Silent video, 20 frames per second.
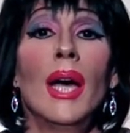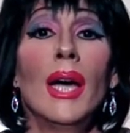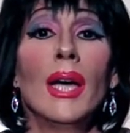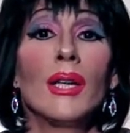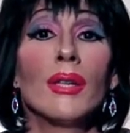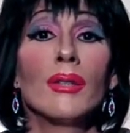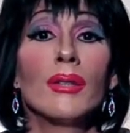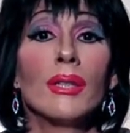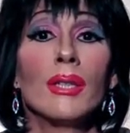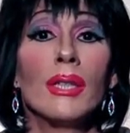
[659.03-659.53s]

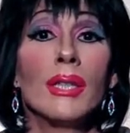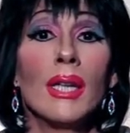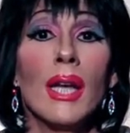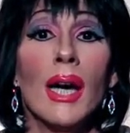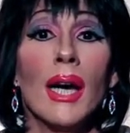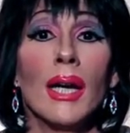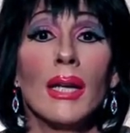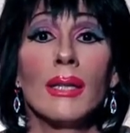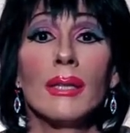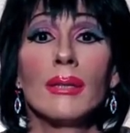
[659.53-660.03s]
I could
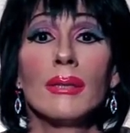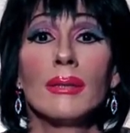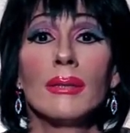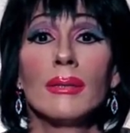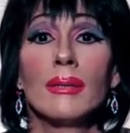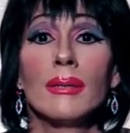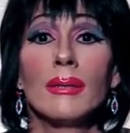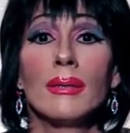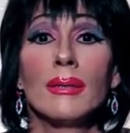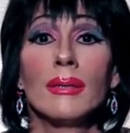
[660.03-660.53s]
not,
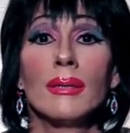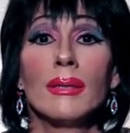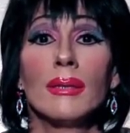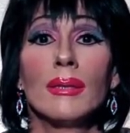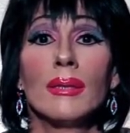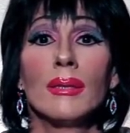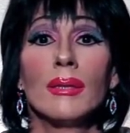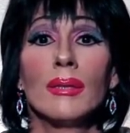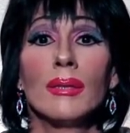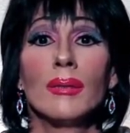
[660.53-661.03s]

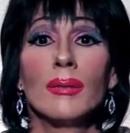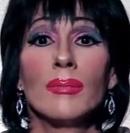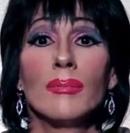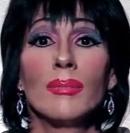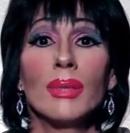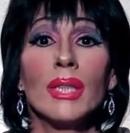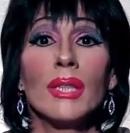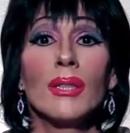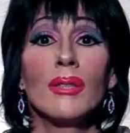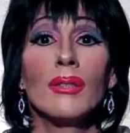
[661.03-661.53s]

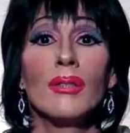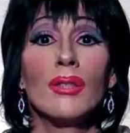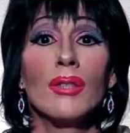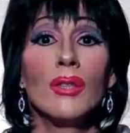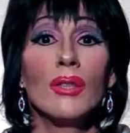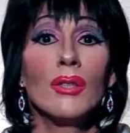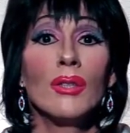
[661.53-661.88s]
because